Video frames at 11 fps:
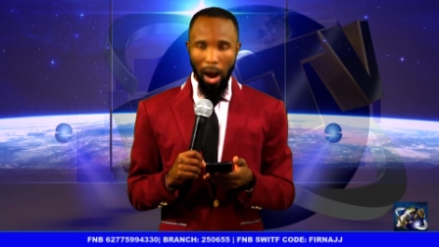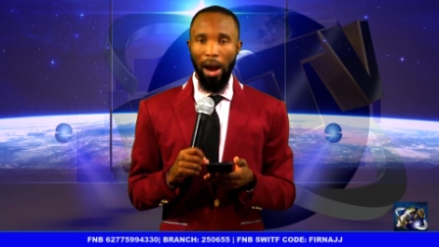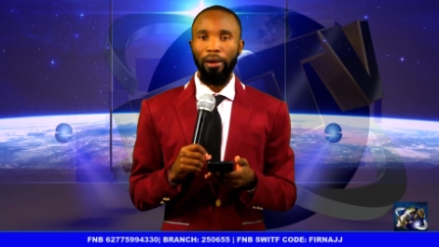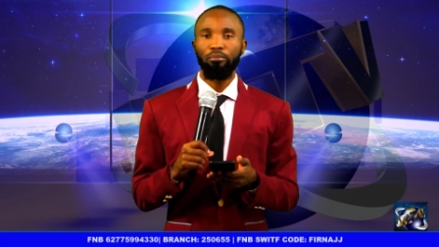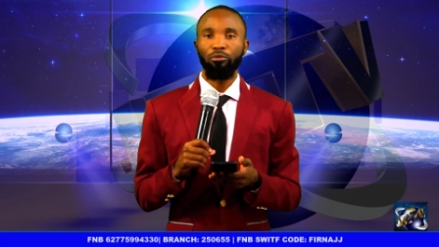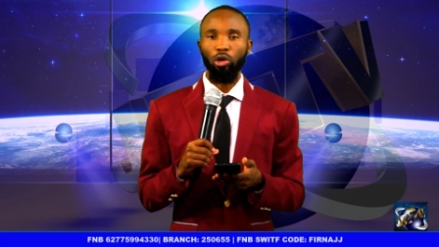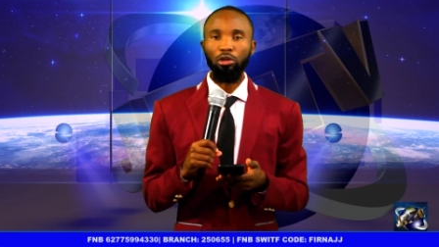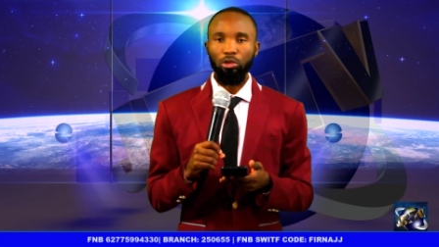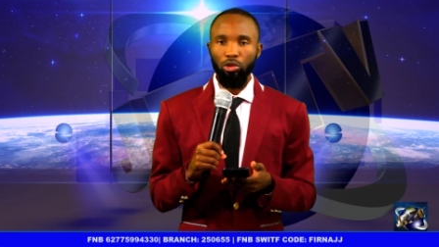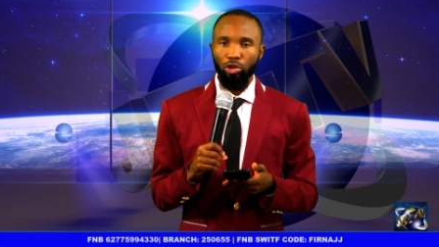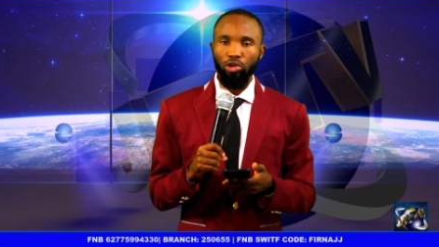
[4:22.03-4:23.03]
I'm
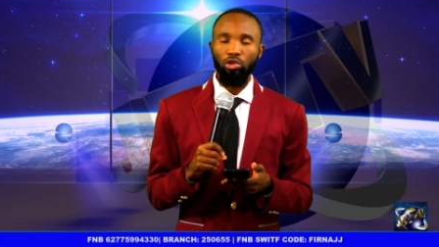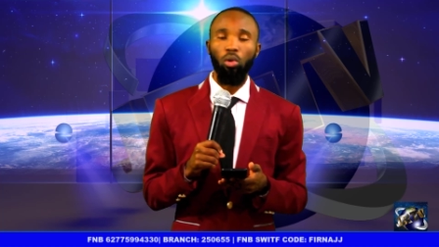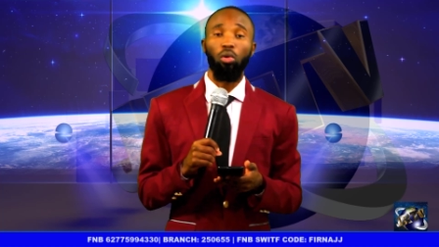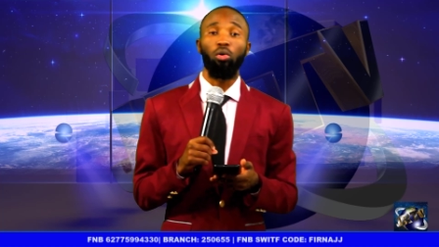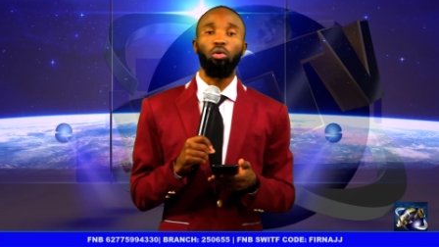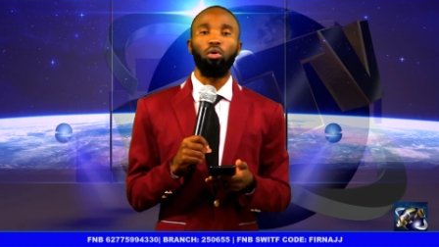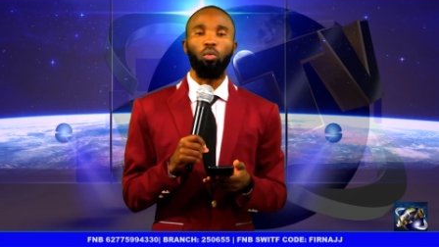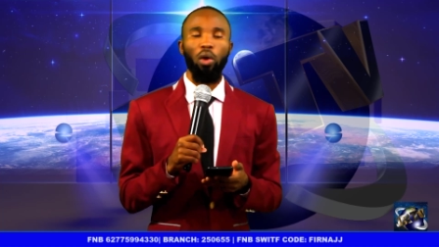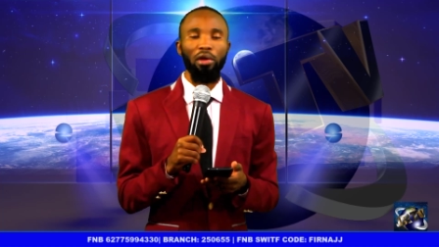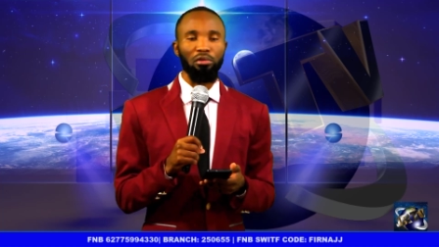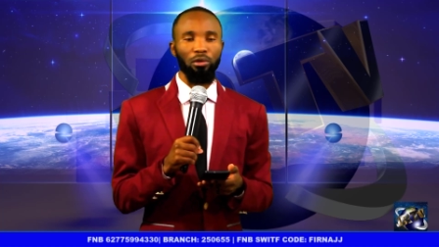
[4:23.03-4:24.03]
not sure
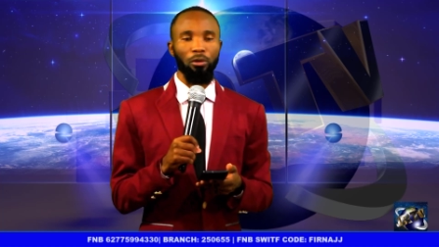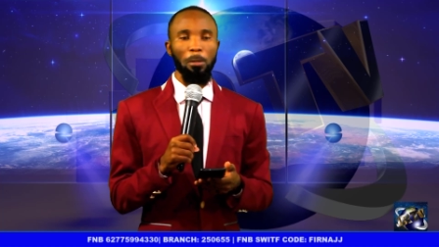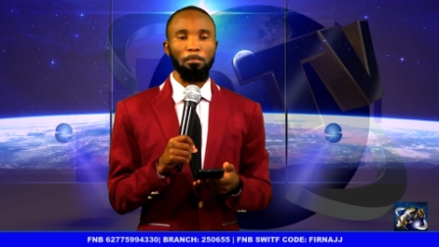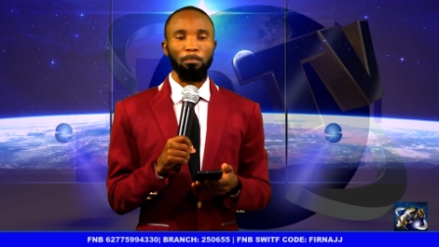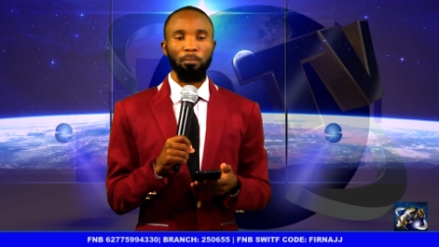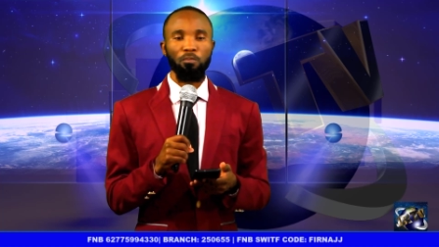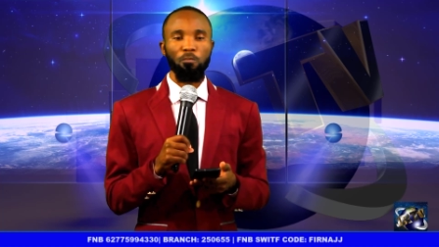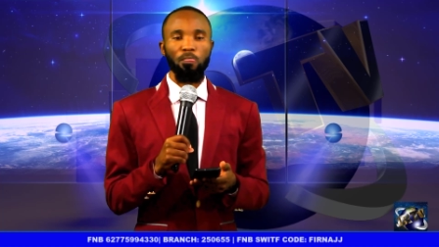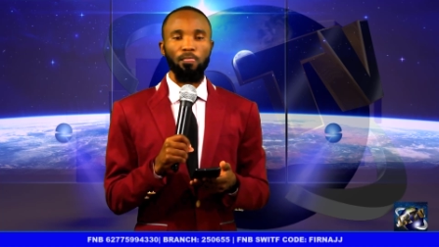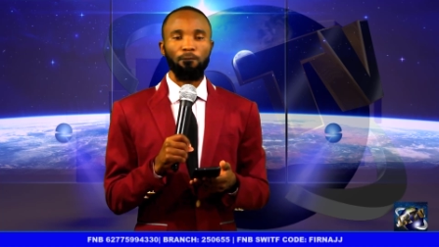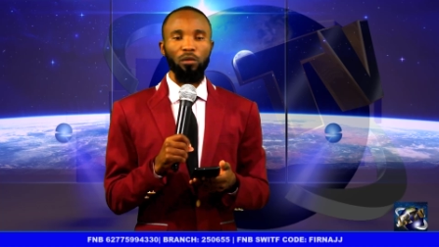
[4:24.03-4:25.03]
whether
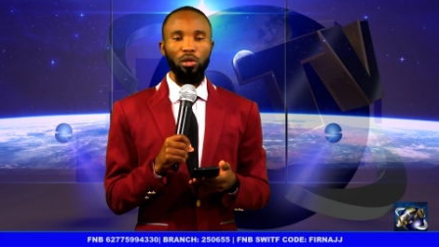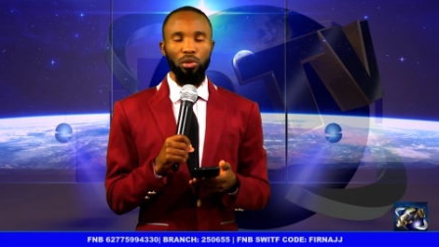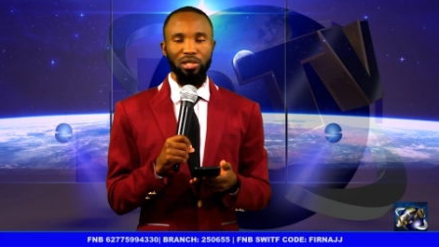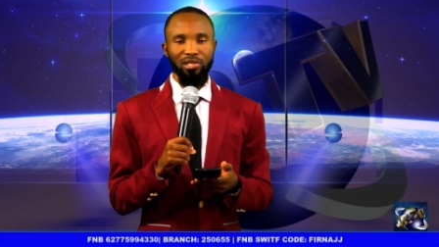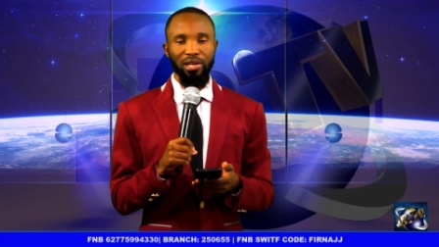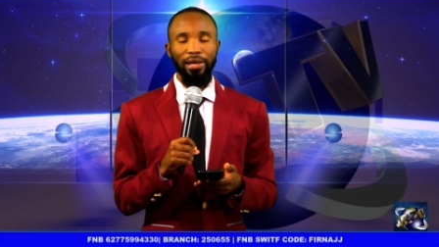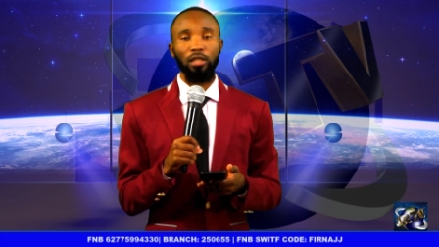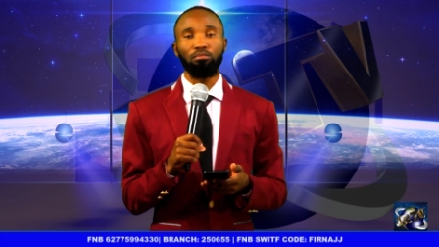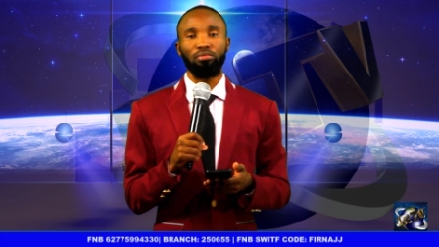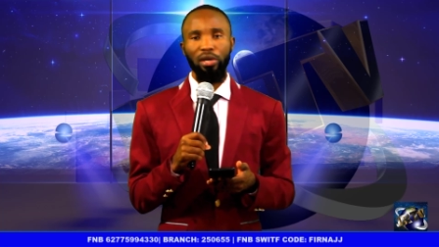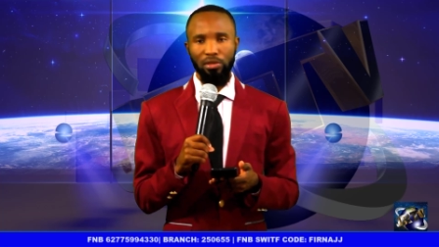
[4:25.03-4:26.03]
the
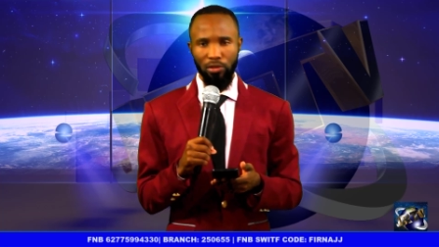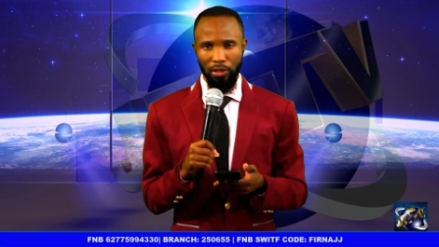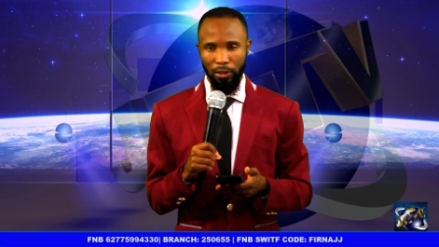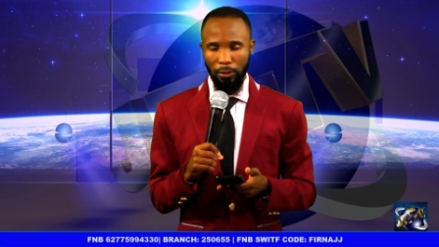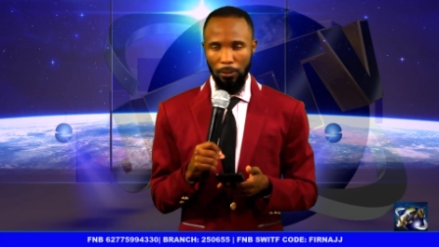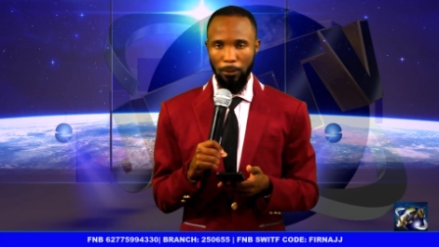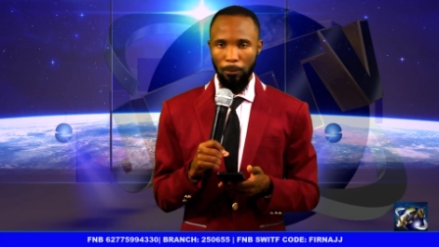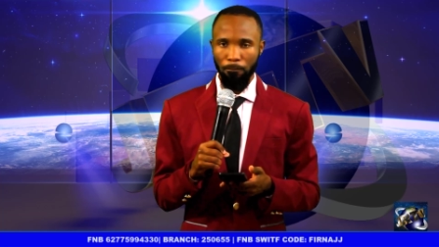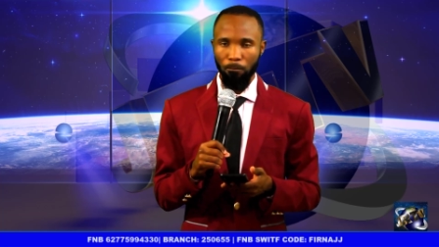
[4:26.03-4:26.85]
second president,